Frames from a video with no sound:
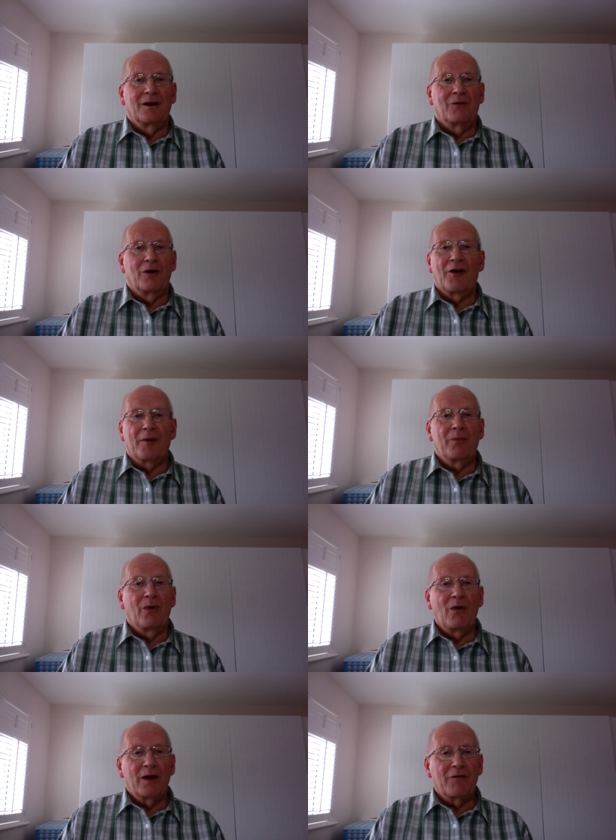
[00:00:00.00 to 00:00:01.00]
Rather,
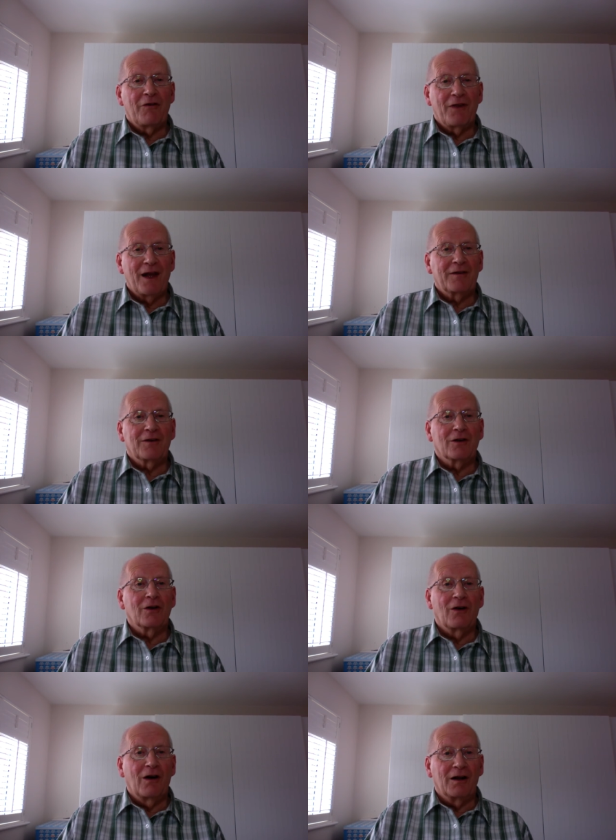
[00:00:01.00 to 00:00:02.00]
Paul gives thanks to
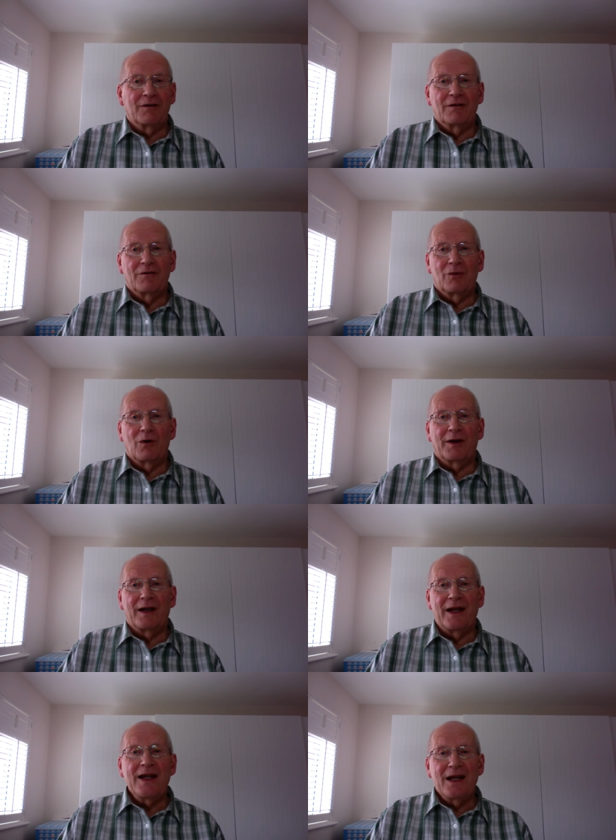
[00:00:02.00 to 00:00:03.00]
God for what
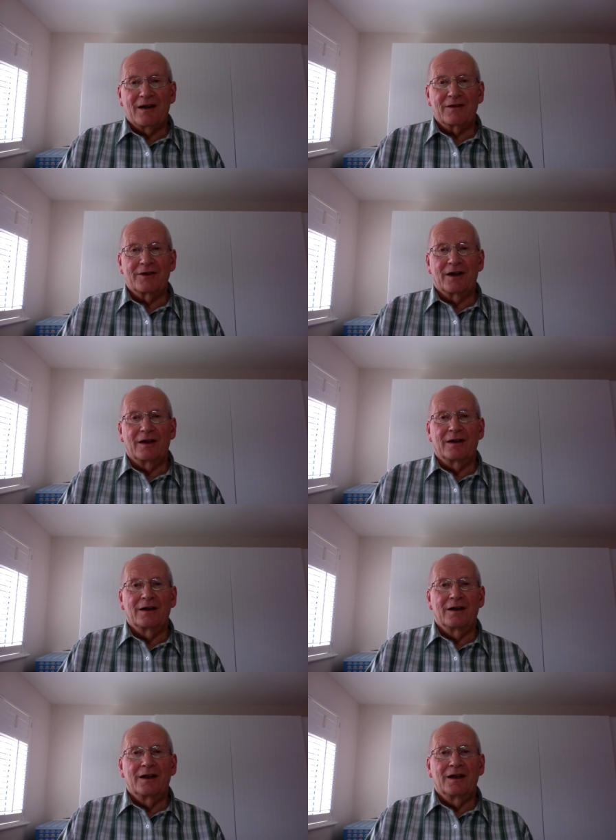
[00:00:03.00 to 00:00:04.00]
he has done
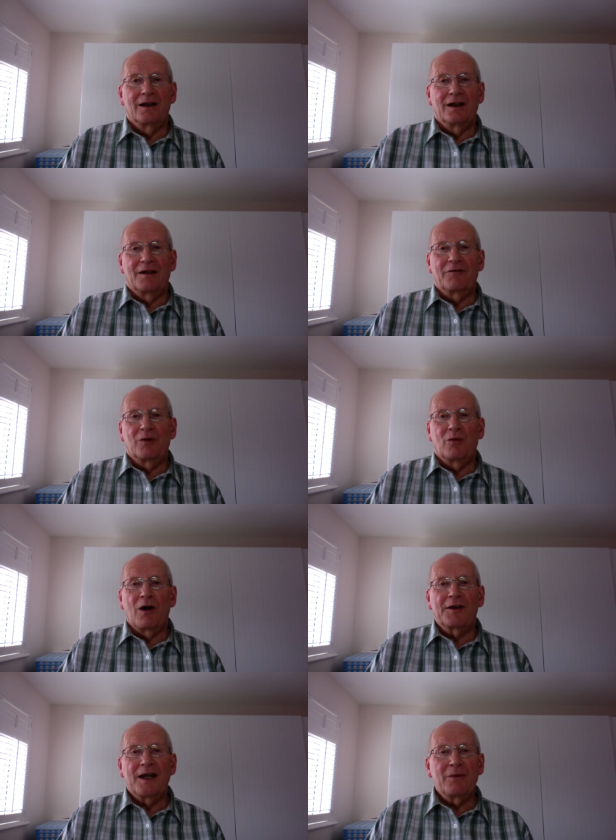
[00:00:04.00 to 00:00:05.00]
and for
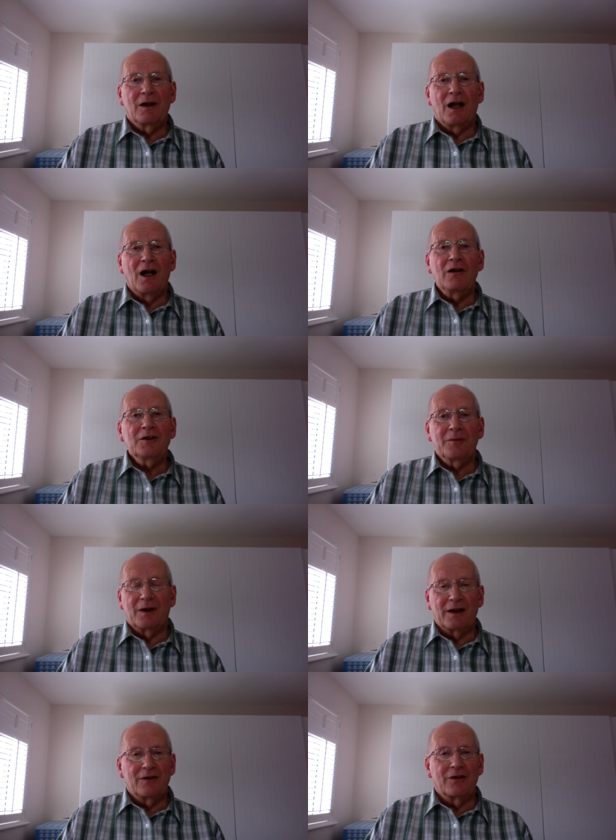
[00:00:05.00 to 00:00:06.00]
what he will
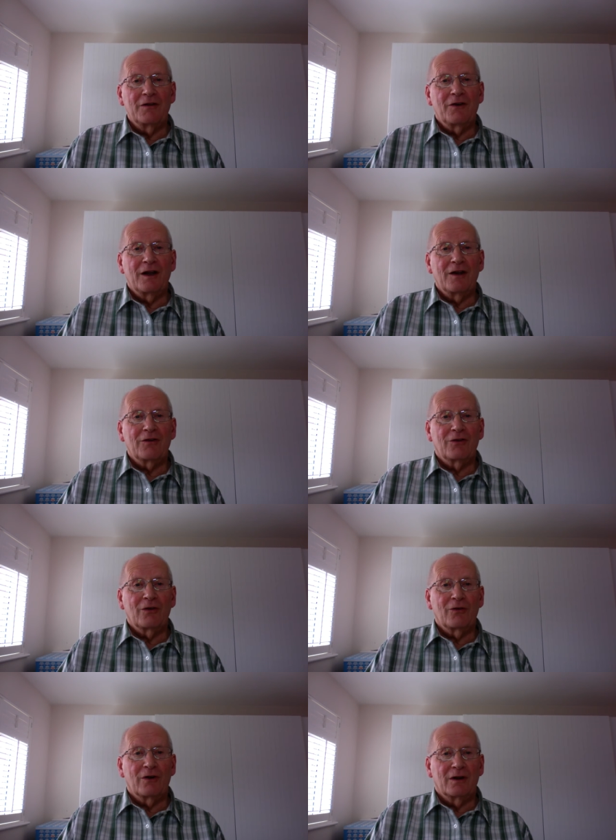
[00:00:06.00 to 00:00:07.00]
ultimately do for his
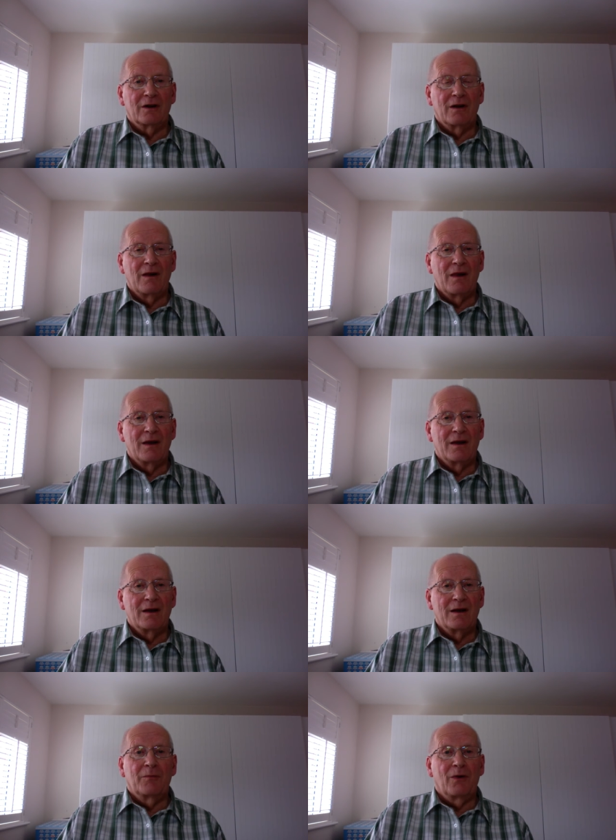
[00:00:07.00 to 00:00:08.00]
children.
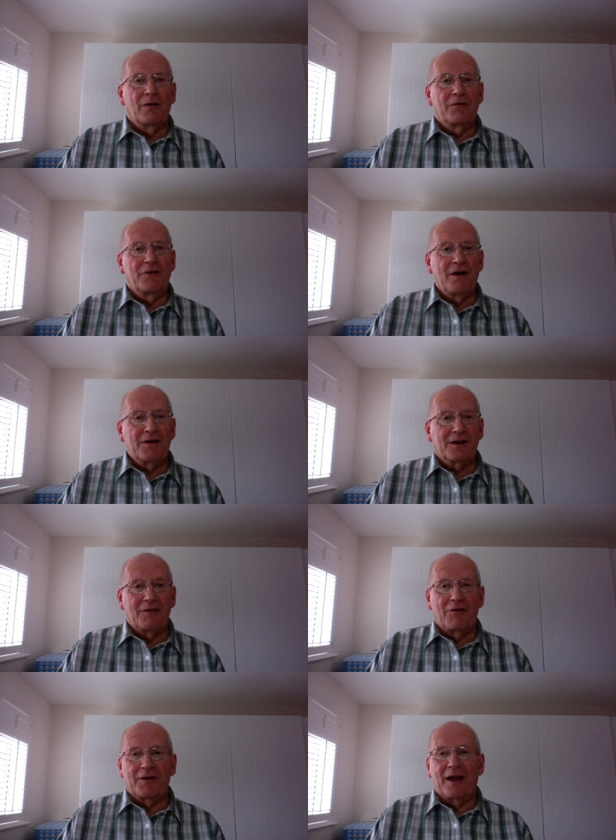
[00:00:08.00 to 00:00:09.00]
Paul first
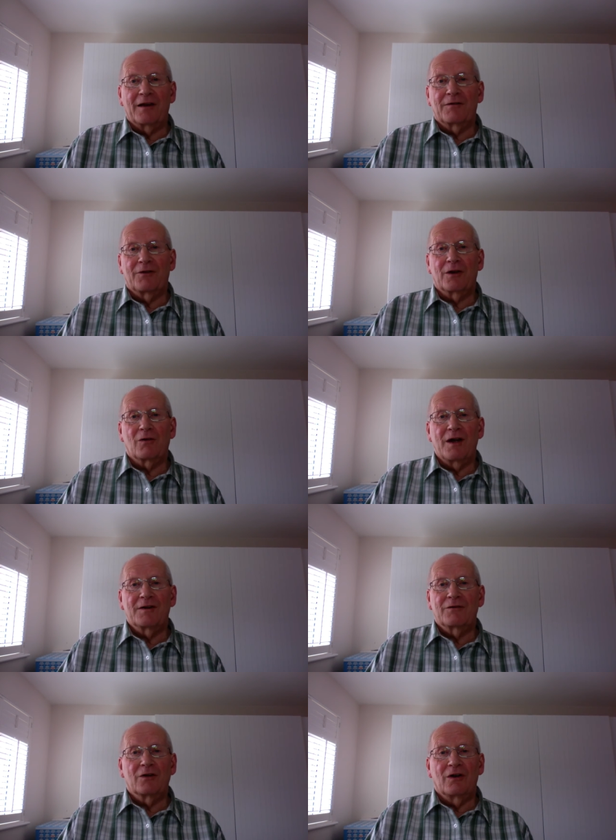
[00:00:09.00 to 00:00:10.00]
gives thanks for the grace
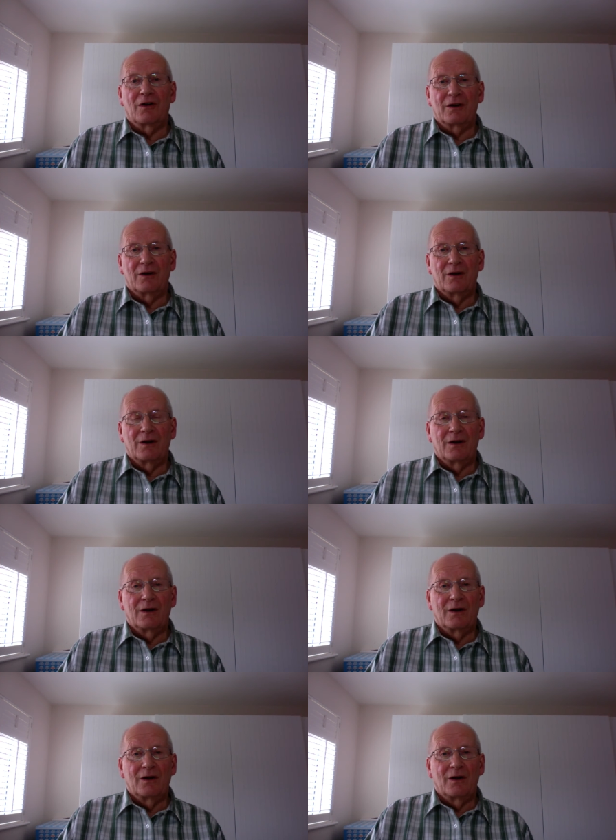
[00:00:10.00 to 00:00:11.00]
of God
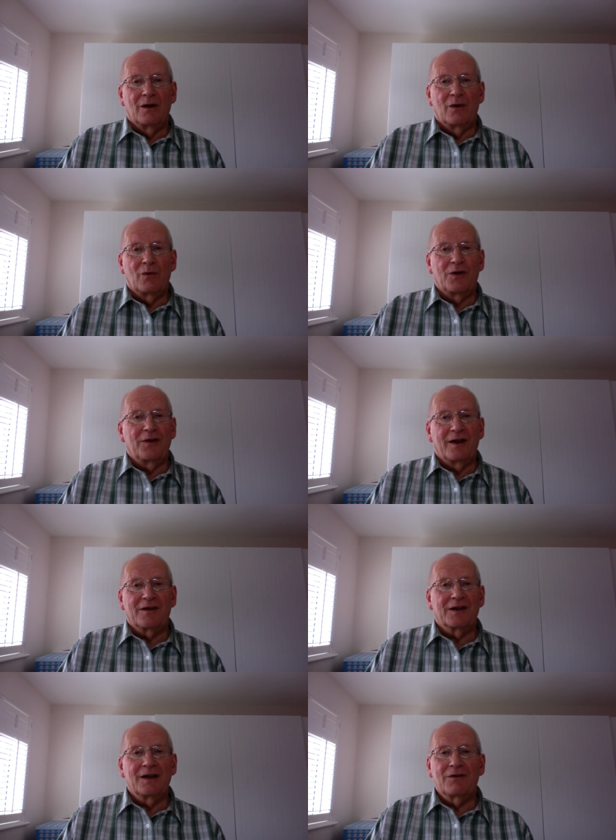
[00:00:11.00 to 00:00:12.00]
which he has
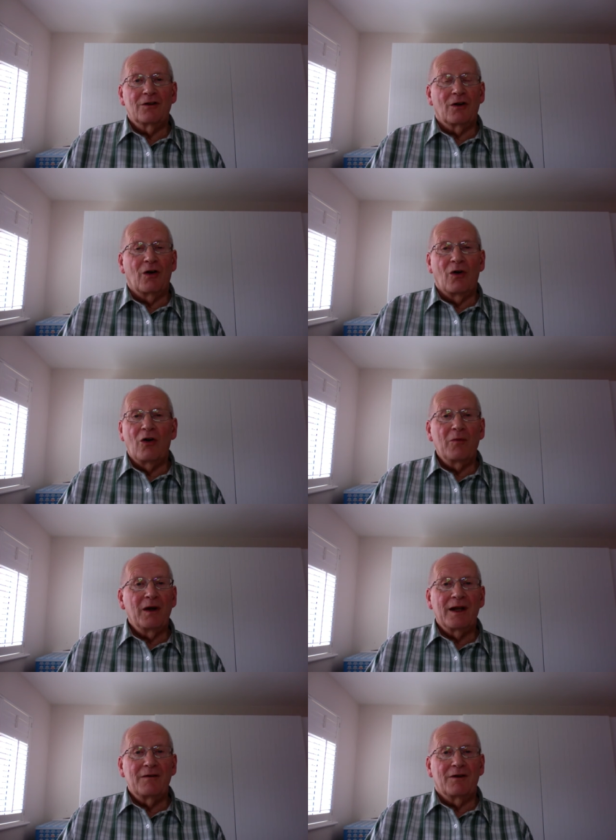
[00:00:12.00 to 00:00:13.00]
given to all
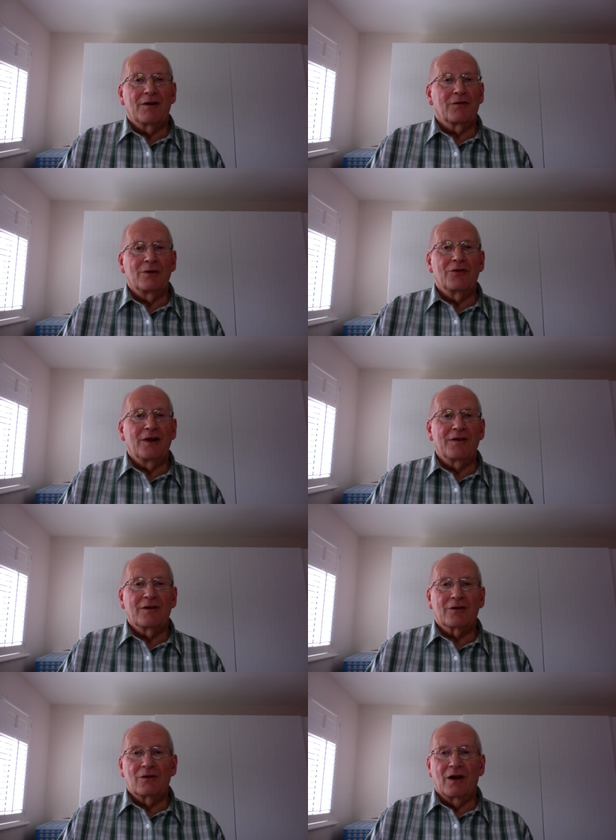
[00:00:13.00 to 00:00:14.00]
believers through
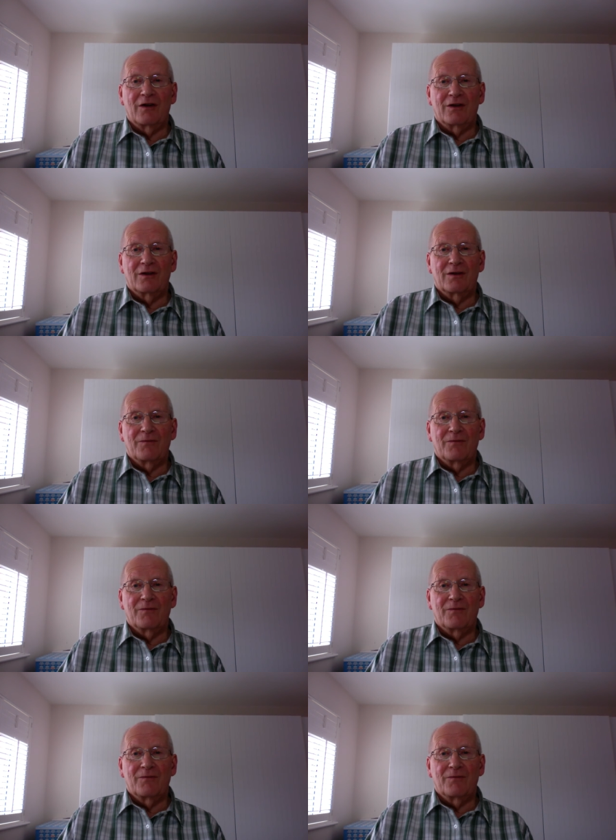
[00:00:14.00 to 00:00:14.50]
Jesus Christ.